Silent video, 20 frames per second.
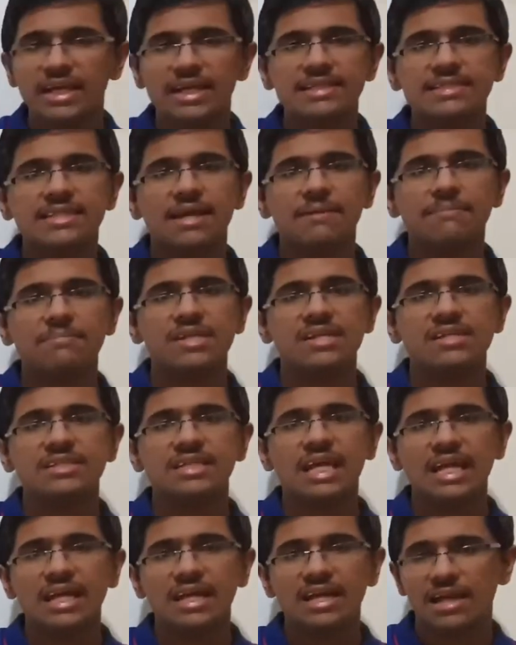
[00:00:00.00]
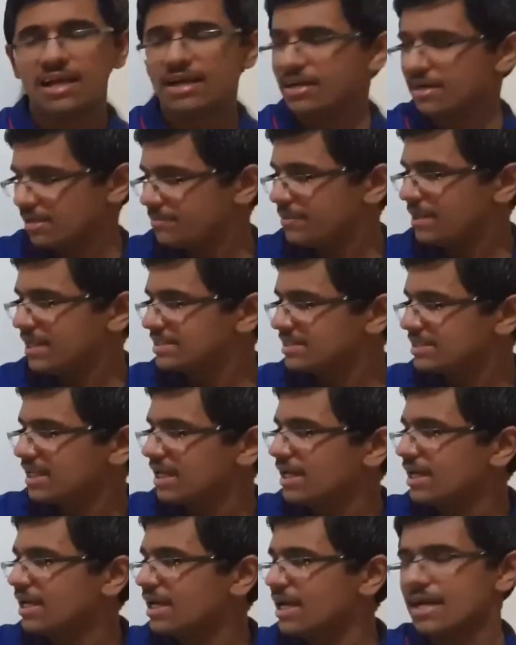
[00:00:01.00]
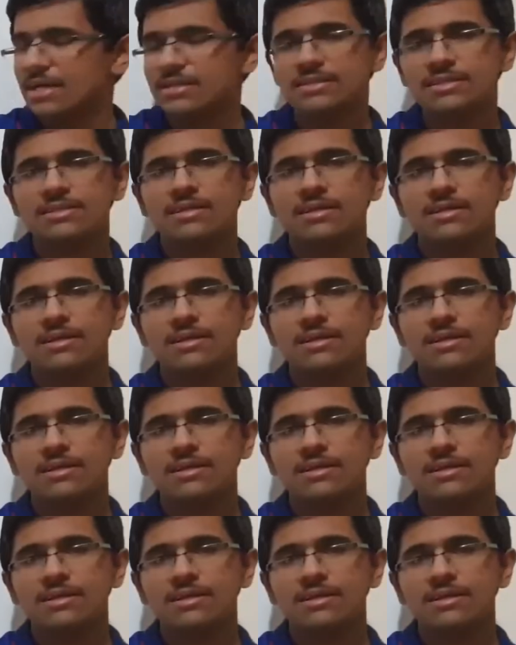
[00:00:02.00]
is kept in steel glass,